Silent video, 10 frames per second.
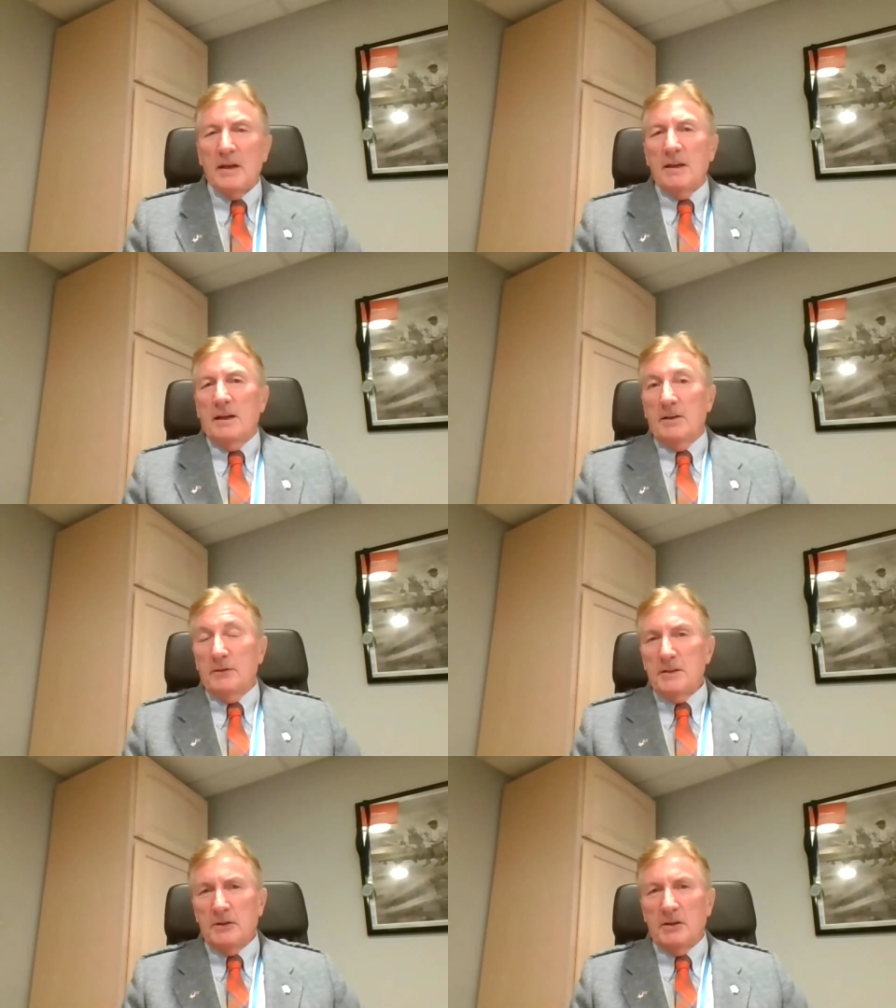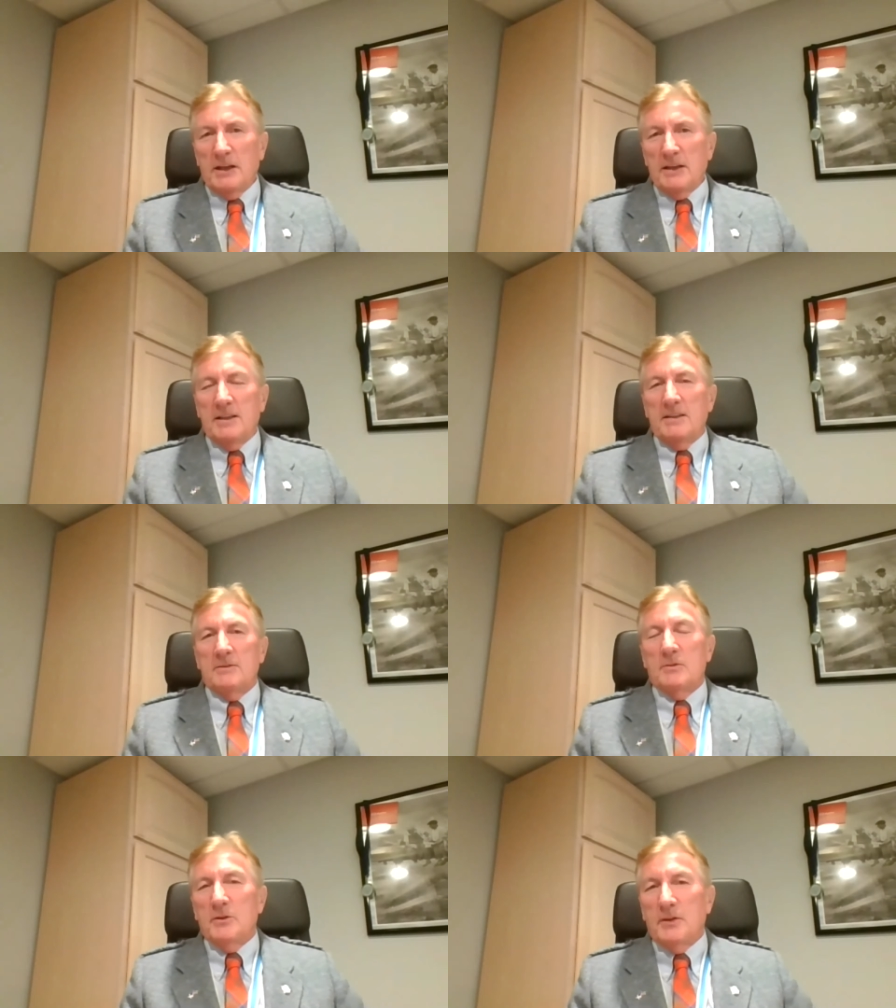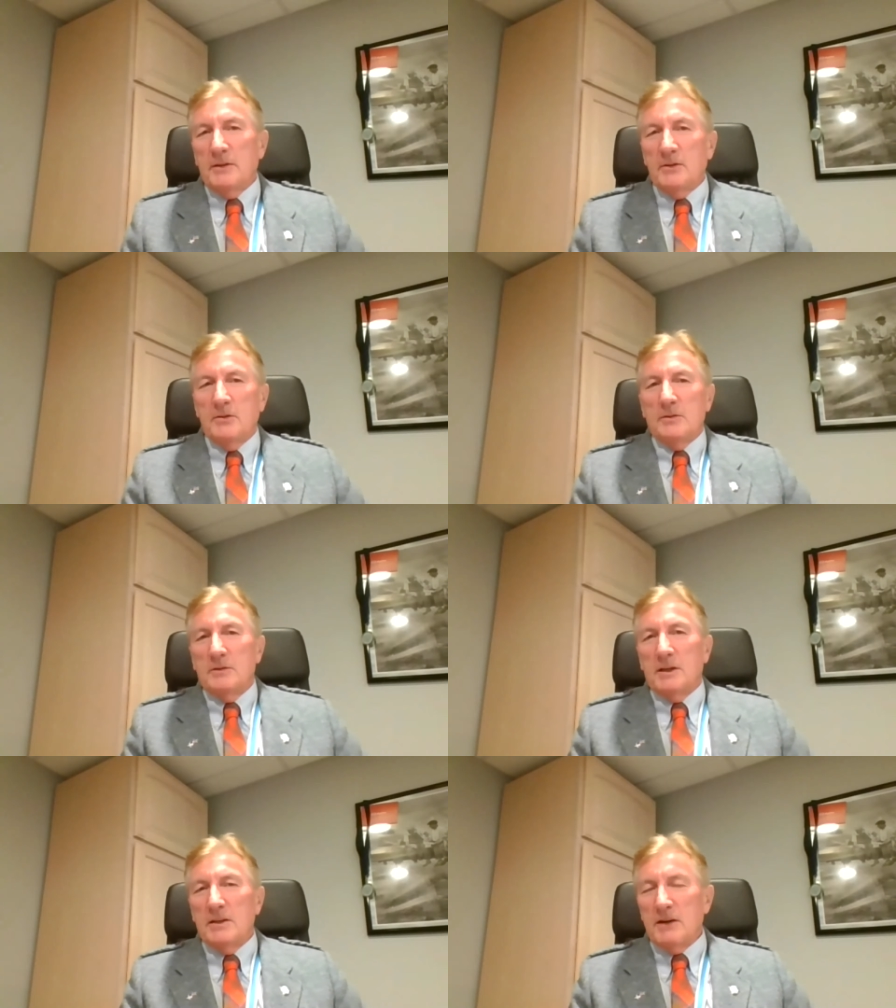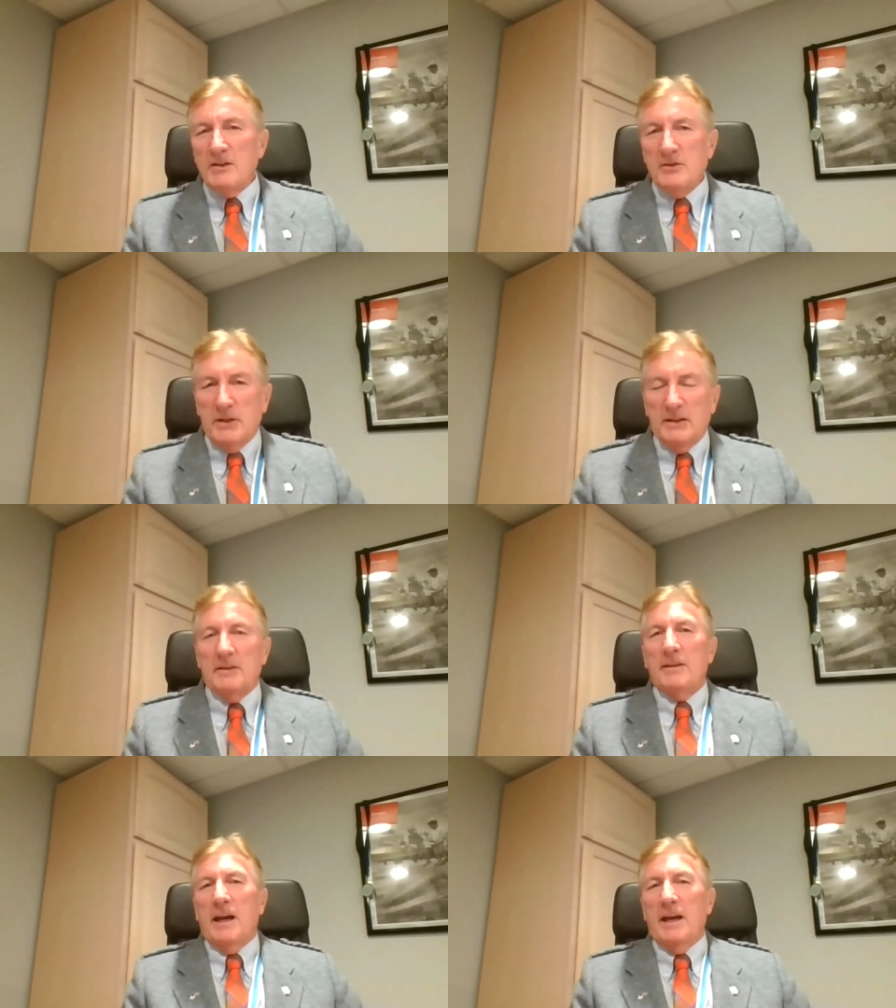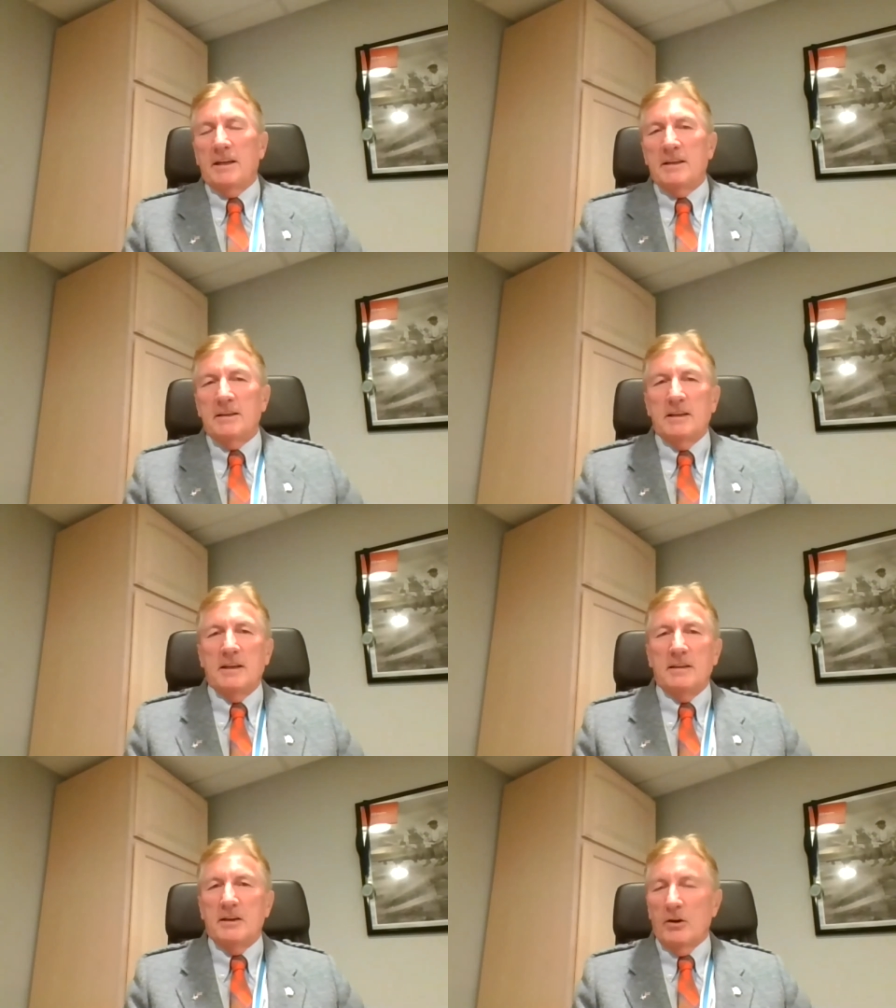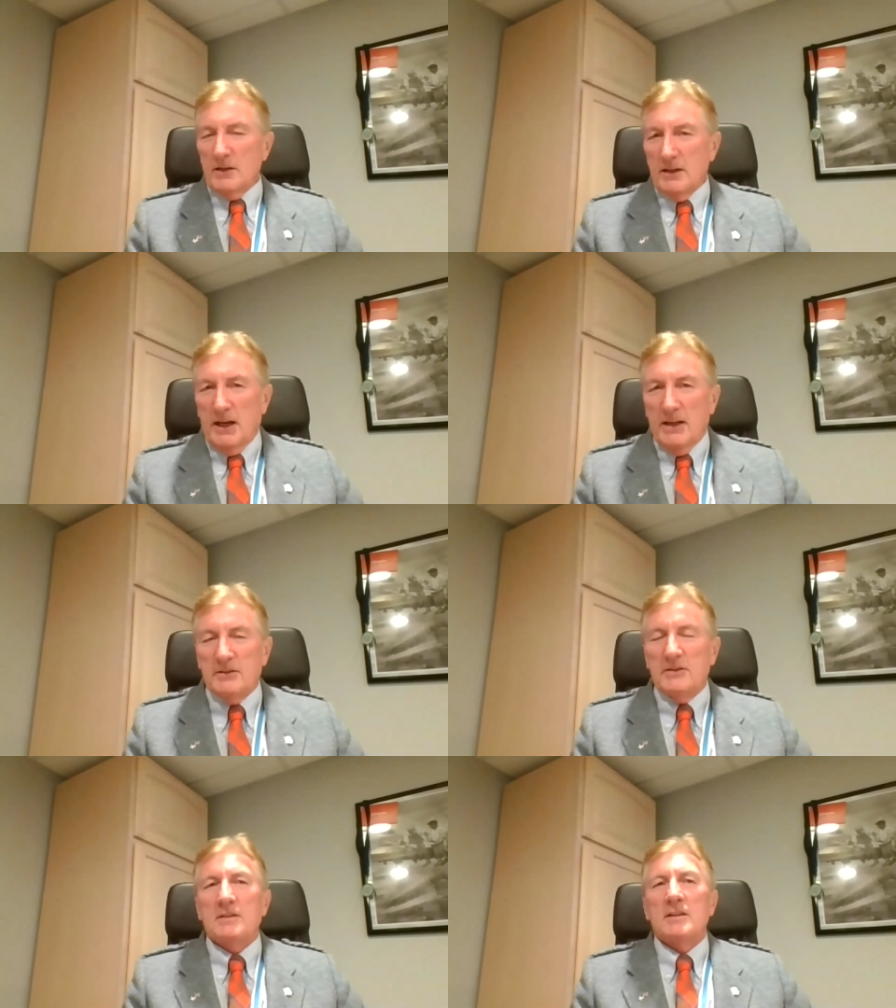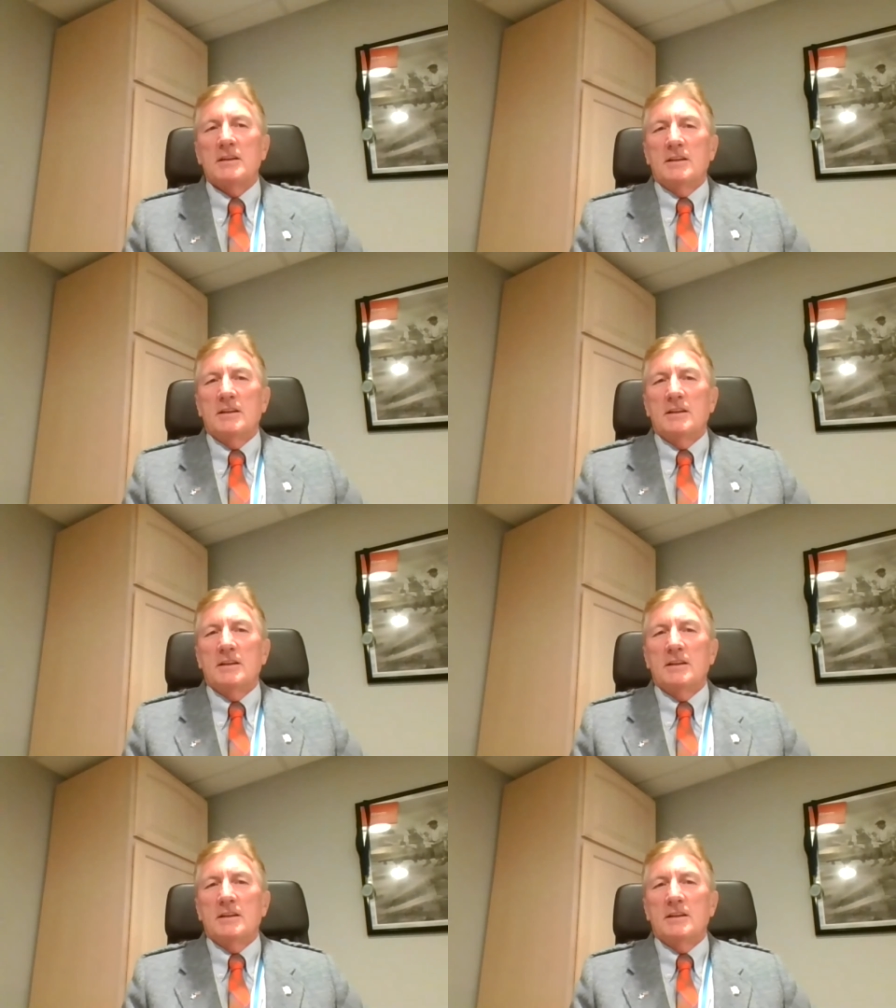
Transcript: And first of all, I'd like to congratulate and thank the organizers